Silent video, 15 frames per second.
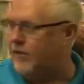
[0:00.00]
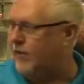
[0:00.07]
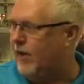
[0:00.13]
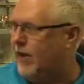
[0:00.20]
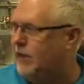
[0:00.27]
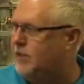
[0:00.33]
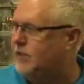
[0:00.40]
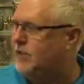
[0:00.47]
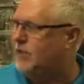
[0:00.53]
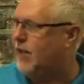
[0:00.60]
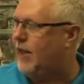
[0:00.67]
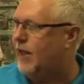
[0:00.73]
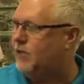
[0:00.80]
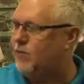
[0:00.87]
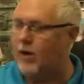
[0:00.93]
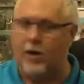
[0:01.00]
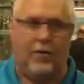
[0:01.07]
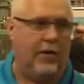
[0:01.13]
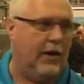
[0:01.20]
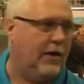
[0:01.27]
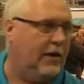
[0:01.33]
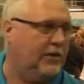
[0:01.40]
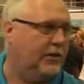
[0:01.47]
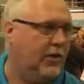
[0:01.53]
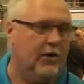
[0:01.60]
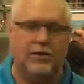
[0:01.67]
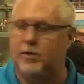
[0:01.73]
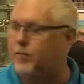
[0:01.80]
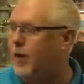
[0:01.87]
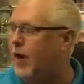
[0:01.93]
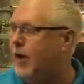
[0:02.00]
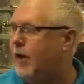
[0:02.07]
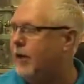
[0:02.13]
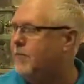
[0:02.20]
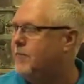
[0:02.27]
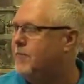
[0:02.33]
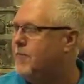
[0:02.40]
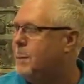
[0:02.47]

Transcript: of things and say that's where I want to discharge the product.